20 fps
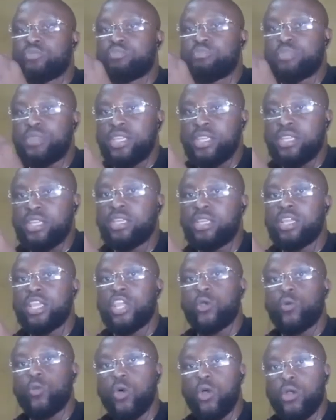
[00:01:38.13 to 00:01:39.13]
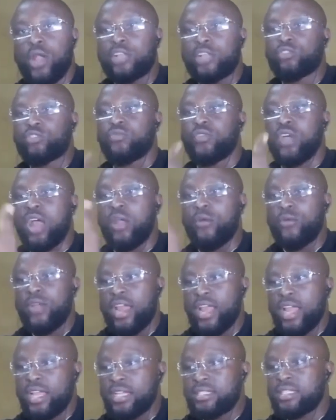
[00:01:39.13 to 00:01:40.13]
be a warrant of
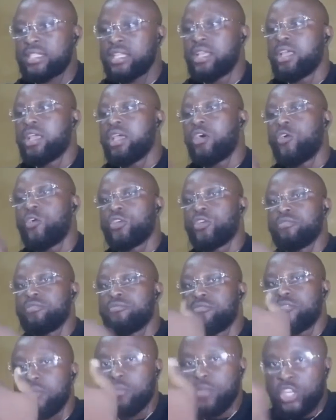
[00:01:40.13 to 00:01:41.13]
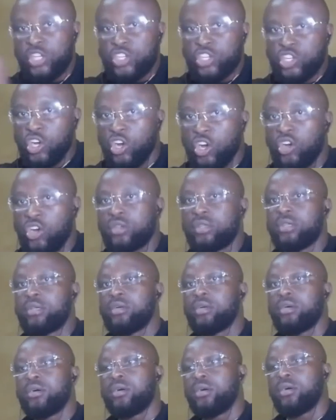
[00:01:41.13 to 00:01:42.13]
arrest or information
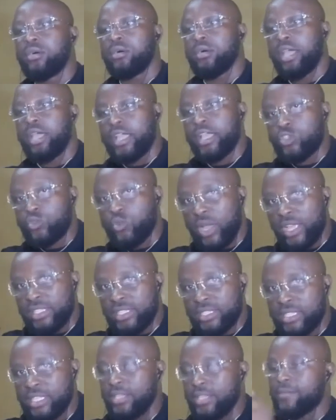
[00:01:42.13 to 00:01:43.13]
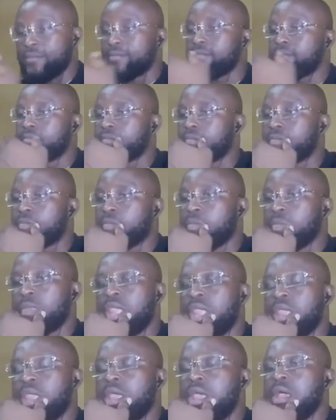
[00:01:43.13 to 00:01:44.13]
or XYZ.
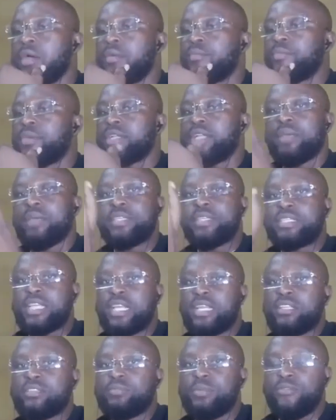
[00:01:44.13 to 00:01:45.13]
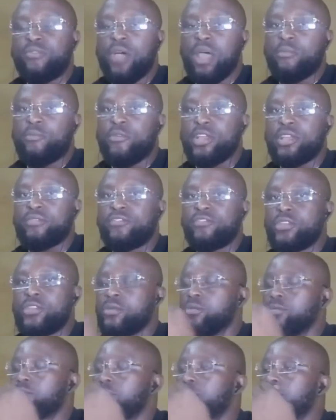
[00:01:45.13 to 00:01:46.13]
But let me say this before I bring the
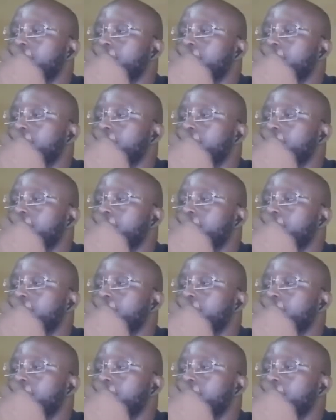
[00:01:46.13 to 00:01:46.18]
videos.